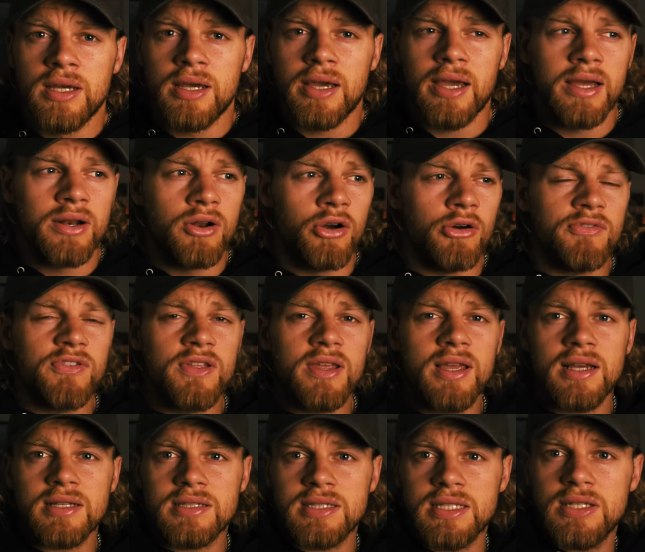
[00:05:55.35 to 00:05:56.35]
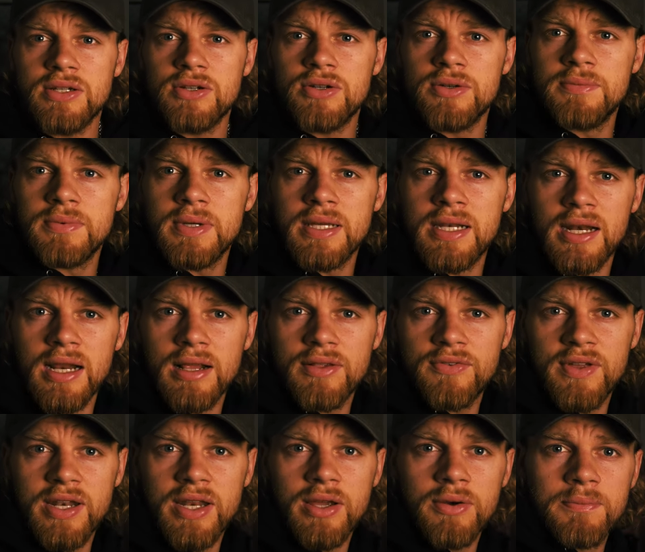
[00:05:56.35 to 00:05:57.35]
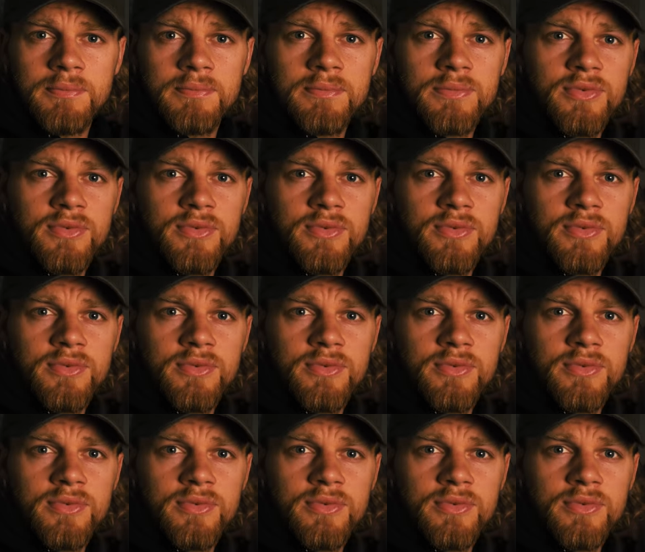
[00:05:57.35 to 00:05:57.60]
And hopefully I see you in the next video.